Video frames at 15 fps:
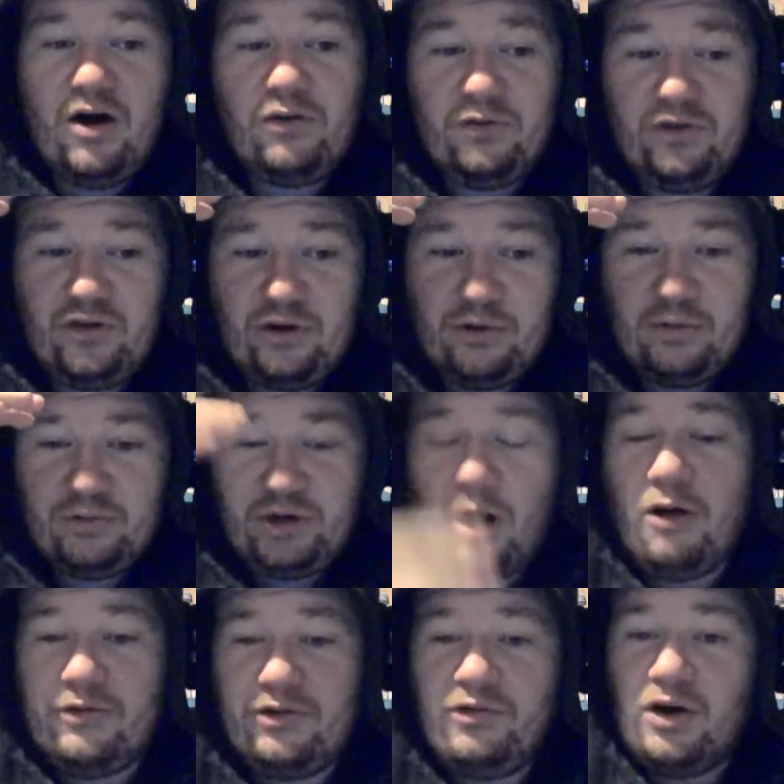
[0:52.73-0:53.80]
onto
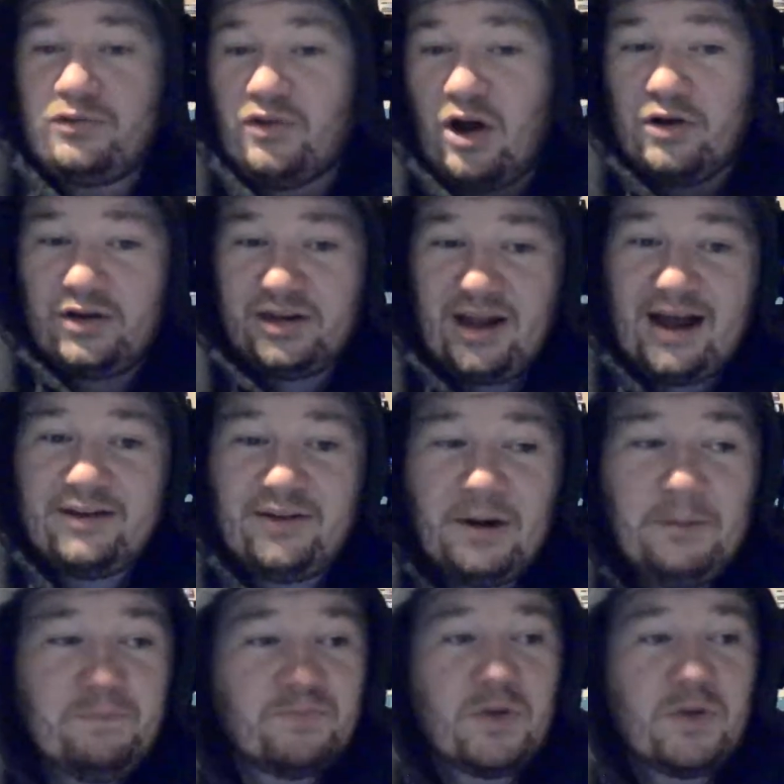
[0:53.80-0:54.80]
Cody Rhodes on a ladder.